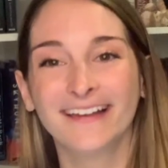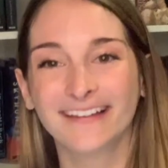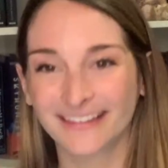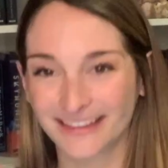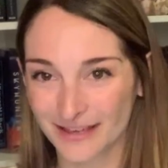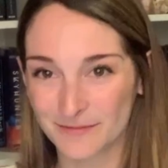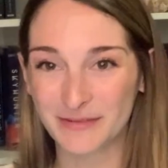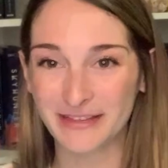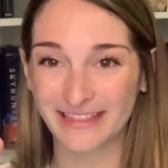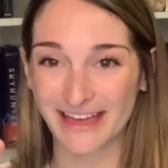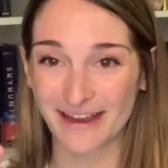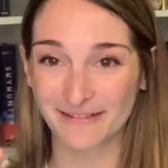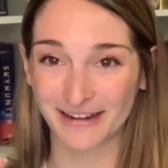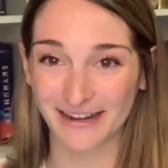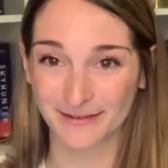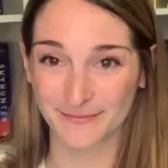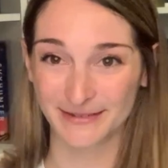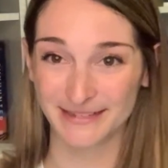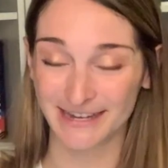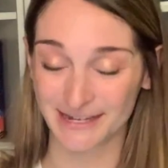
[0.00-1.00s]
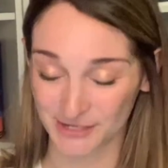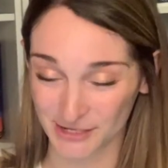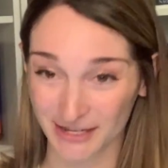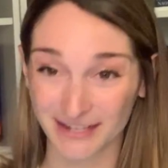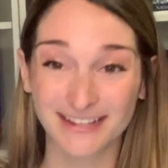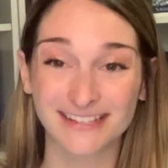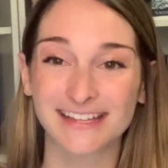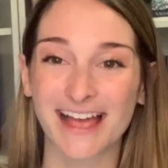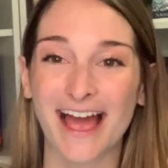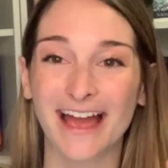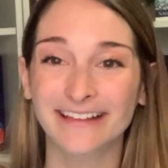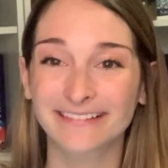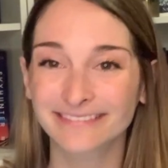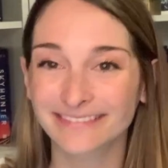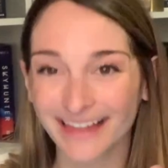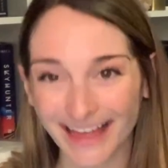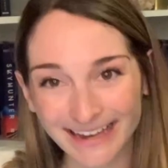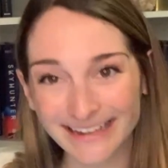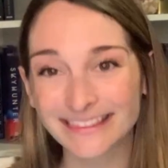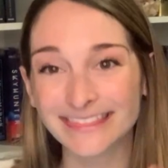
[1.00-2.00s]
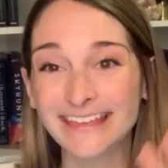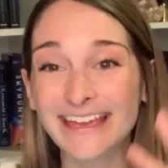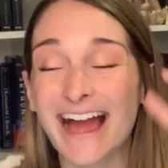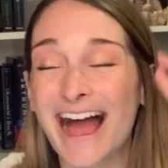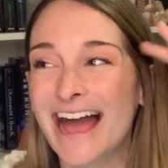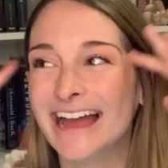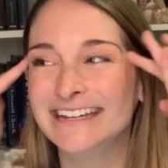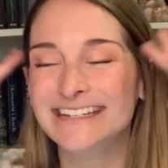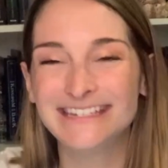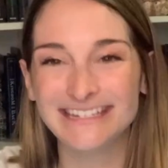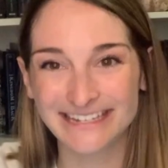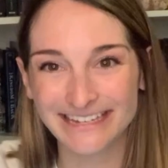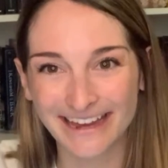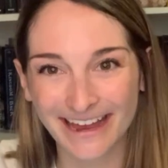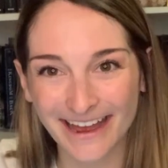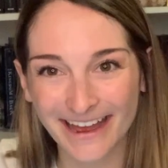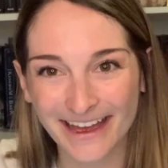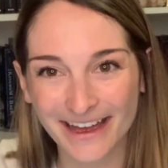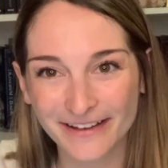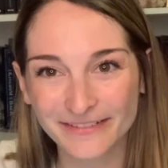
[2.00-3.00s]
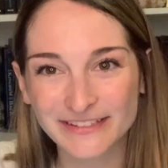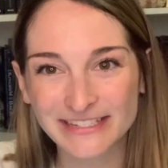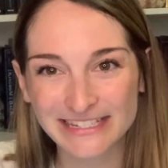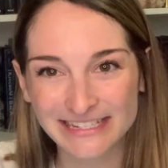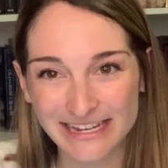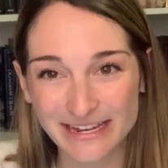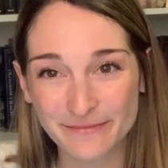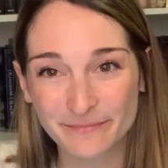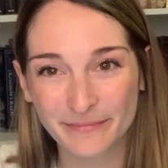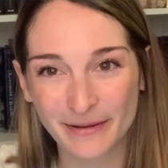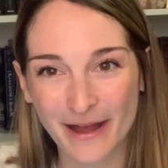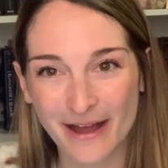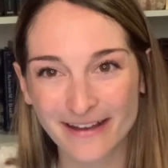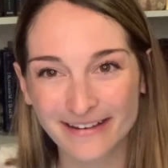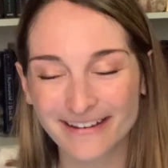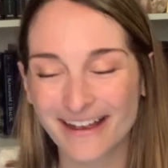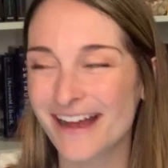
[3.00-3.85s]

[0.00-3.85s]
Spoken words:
give me that recommendation, because I like the idea of steampunk.